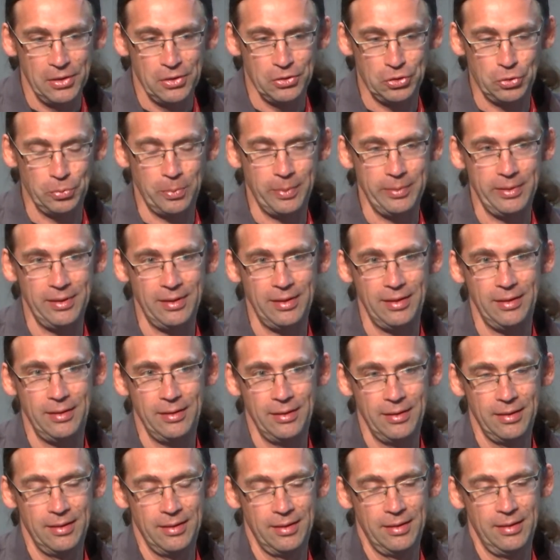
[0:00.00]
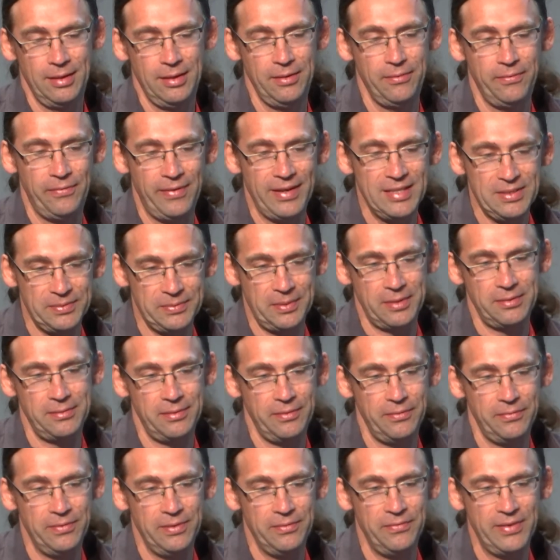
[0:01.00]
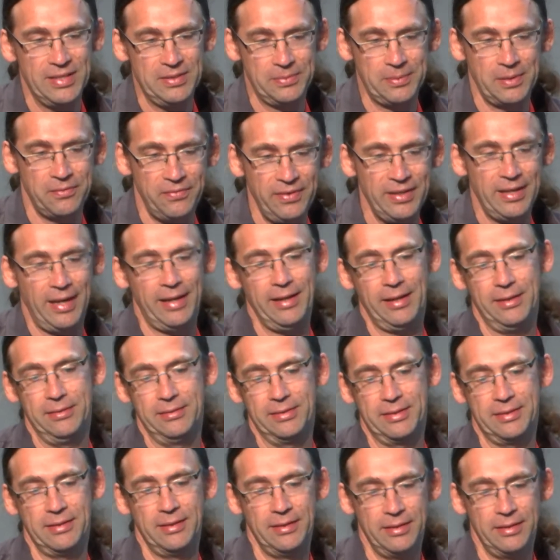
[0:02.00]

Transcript: to be investment vehicles.